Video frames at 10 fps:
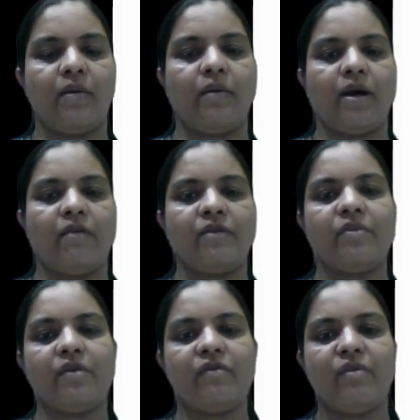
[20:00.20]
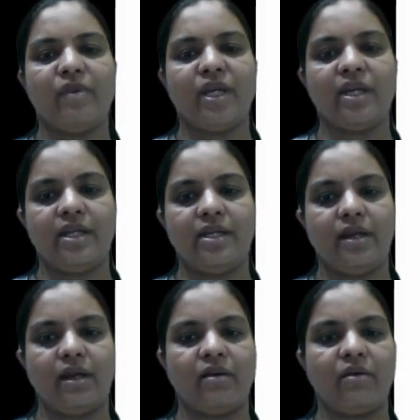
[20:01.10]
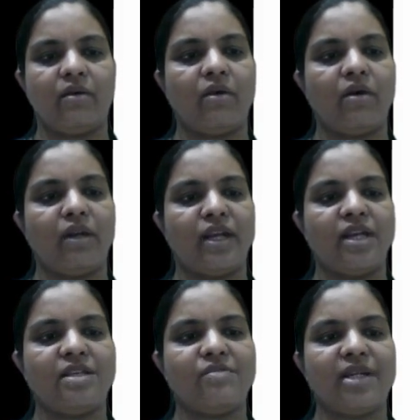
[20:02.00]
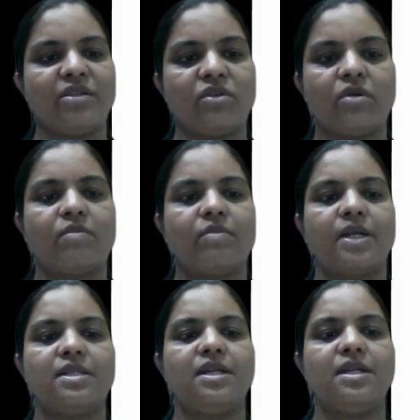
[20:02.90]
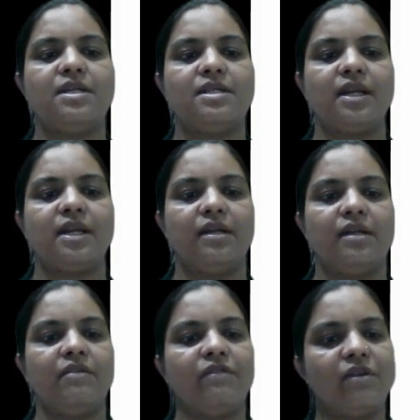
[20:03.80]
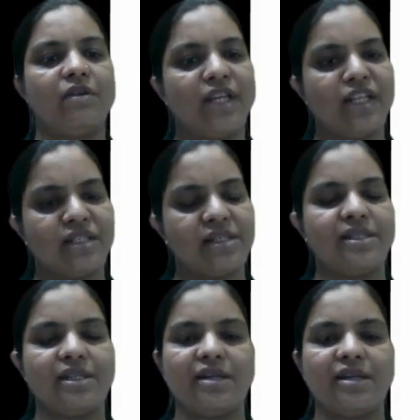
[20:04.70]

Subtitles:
After performing EDA on Yes Bank stock price dataset, the following insights and